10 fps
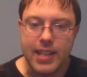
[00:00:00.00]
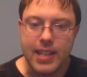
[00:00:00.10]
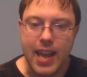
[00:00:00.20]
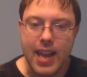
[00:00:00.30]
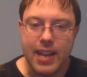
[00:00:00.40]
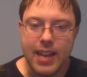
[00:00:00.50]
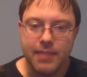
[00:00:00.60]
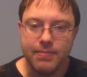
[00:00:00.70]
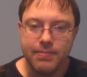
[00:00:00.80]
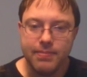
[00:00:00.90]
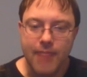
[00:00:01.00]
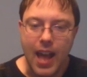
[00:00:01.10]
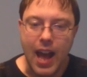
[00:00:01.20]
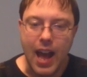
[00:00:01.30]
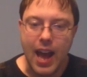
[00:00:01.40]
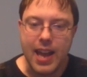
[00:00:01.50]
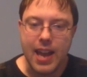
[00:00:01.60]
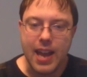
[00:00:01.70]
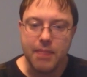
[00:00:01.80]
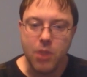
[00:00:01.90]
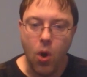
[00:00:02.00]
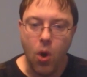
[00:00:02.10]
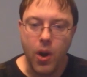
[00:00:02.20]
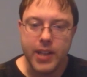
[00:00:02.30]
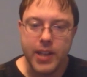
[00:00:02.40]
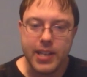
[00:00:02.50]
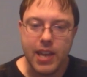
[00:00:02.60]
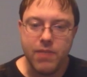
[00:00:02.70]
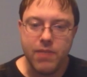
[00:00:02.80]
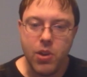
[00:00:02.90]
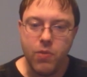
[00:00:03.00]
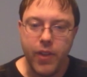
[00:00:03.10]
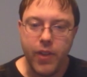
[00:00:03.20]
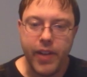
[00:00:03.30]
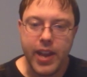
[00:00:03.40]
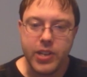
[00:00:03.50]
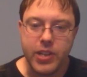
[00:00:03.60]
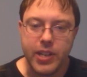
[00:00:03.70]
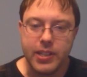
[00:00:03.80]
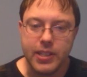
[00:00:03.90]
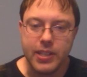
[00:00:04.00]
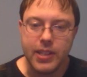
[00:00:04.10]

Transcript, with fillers: Today, I am going to give you variations